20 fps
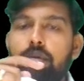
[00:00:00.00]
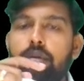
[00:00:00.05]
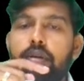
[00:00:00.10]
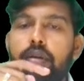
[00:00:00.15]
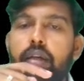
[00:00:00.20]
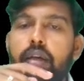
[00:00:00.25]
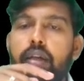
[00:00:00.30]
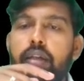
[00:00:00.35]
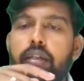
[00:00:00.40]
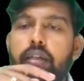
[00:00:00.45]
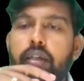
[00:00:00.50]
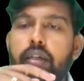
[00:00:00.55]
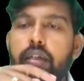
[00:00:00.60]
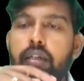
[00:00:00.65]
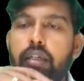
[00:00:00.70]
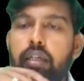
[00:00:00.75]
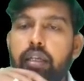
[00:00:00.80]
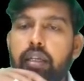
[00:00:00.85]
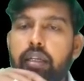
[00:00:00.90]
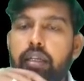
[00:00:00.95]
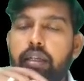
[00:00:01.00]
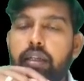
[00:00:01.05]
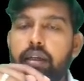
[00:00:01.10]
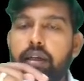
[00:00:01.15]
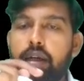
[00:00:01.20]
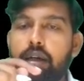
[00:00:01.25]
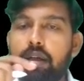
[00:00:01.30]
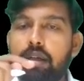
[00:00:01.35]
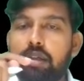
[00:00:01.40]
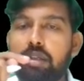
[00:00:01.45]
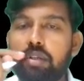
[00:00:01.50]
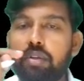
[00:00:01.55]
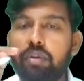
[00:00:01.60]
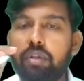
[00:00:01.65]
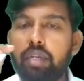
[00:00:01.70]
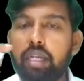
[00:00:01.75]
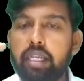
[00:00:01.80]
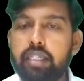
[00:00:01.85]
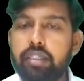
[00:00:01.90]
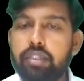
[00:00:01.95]
There is a increased
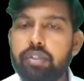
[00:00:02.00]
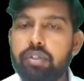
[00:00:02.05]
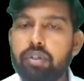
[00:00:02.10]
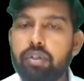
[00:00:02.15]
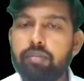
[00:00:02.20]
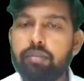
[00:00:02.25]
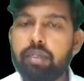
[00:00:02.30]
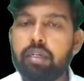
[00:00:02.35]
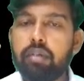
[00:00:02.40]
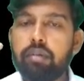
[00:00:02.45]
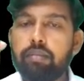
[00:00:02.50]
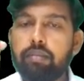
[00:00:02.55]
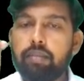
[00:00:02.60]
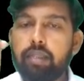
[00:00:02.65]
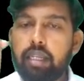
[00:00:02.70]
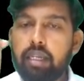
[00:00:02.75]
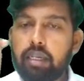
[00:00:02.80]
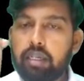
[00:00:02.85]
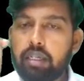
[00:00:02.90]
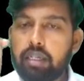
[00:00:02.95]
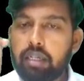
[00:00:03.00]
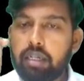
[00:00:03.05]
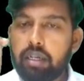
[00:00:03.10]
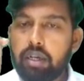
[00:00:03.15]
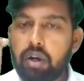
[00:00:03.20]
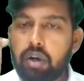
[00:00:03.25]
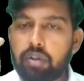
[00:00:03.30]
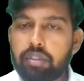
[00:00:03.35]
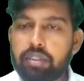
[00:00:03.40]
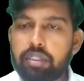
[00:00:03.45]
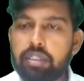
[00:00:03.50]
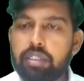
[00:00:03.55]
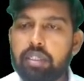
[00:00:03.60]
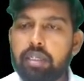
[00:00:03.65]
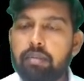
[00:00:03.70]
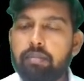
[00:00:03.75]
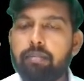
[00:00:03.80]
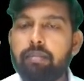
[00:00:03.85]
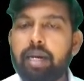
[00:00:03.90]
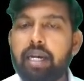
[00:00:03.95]
utilization of the
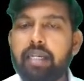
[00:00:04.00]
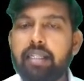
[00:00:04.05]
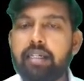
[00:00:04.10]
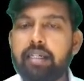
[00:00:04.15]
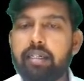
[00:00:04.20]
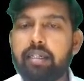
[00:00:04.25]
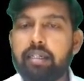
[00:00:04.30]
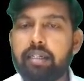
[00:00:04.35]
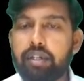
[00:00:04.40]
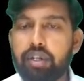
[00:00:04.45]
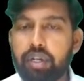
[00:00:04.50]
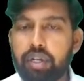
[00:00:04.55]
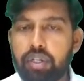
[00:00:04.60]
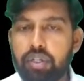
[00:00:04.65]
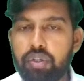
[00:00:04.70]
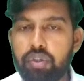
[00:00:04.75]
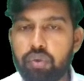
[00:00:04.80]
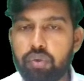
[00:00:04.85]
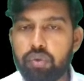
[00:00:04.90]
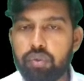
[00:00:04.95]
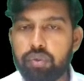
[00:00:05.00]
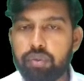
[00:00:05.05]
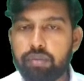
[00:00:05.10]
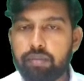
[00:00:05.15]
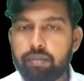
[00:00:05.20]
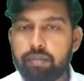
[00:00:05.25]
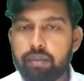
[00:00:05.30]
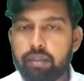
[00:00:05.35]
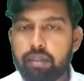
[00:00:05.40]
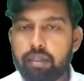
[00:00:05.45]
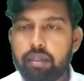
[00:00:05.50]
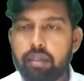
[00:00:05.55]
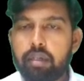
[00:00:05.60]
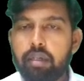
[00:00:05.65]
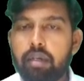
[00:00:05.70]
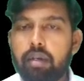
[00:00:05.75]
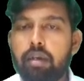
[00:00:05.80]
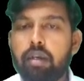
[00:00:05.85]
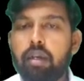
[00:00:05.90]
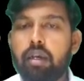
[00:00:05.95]
oxygen by the tissues,
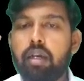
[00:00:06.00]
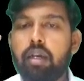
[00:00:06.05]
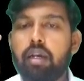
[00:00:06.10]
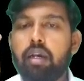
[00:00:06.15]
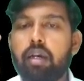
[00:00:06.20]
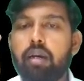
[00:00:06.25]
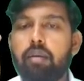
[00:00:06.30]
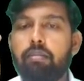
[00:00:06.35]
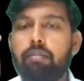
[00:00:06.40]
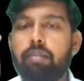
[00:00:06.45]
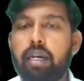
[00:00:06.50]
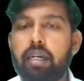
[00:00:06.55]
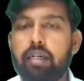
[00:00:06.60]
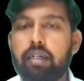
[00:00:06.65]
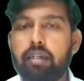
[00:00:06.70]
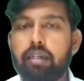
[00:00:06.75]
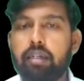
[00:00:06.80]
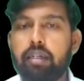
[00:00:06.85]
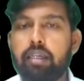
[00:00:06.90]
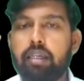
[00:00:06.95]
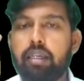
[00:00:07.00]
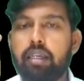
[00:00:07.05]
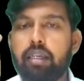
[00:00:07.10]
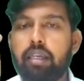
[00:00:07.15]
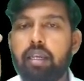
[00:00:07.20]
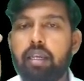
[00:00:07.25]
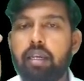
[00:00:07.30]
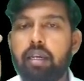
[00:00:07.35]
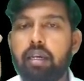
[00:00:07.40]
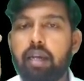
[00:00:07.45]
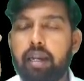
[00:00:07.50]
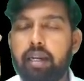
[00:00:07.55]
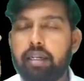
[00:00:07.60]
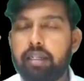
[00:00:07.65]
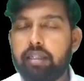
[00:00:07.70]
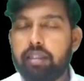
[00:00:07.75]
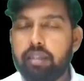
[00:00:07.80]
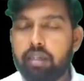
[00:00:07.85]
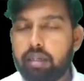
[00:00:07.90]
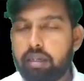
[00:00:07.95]
but and
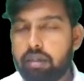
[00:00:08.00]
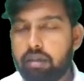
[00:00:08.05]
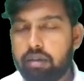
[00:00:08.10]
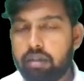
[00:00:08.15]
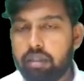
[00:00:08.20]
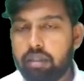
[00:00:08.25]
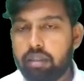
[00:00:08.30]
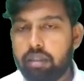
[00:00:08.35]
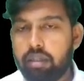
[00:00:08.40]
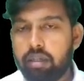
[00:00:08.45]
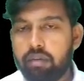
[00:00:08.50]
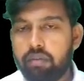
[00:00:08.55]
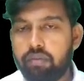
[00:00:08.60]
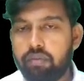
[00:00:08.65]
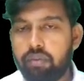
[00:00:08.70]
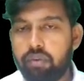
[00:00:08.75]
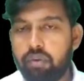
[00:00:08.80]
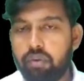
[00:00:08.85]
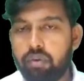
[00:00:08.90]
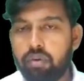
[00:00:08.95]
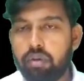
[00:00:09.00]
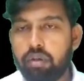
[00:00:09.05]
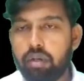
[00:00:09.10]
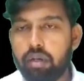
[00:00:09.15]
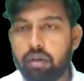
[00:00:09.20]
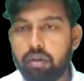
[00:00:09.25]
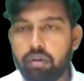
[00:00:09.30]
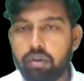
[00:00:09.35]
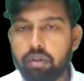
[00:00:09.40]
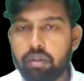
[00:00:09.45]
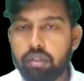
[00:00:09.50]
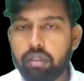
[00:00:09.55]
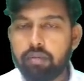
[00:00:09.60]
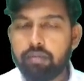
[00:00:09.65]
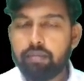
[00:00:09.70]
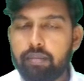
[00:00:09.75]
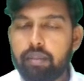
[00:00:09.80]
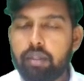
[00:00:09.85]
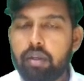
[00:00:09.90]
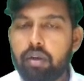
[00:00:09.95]
the flow or the
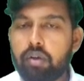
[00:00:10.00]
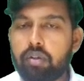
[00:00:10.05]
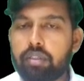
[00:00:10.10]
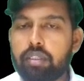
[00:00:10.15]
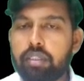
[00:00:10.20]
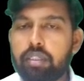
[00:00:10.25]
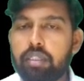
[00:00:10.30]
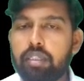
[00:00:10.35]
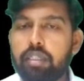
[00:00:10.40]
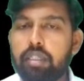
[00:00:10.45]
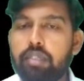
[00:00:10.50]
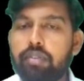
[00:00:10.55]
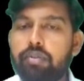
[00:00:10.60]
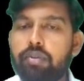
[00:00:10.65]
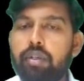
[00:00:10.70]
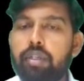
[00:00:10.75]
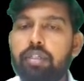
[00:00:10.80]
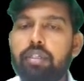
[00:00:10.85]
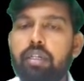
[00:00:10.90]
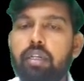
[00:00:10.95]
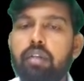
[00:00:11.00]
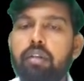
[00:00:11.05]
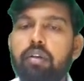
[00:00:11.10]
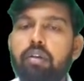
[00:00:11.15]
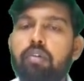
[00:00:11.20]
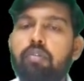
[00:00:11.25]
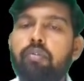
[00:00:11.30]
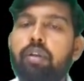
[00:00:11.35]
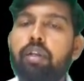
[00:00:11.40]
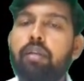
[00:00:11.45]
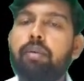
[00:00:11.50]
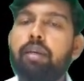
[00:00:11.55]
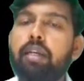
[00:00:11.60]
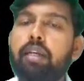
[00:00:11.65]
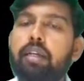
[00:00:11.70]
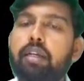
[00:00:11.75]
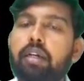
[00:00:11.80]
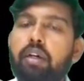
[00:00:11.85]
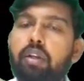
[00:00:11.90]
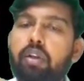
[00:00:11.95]
oxygen saturation will be
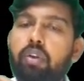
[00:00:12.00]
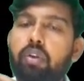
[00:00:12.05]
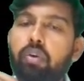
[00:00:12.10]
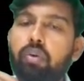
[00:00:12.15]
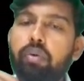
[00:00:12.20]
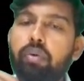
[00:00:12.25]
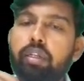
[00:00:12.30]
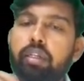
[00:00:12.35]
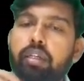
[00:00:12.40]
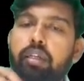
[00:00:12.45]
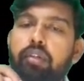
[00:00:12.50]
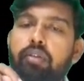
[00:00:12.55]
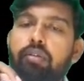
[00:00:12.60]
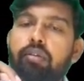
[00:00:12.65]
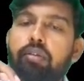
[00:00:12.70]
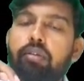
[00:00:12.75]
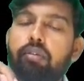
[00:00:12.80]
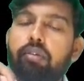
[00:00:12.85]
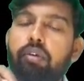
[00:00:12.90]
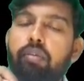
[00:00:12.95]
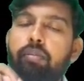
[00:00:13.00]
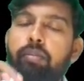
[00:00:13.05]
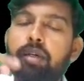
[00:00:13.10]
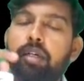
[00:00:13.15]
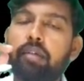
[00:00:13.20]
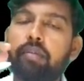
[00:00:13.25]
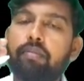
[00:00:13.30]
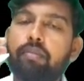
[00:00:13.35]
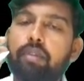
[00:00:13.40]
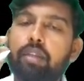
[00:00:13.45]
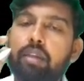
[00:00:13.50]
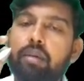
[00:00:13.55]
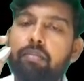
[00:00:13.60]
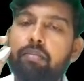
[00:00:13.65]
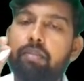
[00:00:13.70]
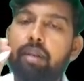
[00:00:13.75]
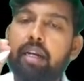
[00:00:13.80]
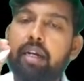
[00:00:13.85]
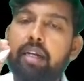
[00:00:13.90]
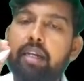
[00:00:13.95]
low in case of a
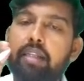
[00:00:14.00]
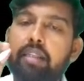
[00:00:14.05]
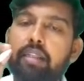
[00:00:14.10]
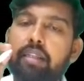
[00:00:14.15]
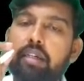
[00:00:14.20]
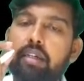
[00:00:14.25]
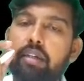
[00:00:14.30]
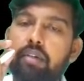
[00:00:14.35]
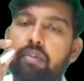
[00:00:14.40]
blood in the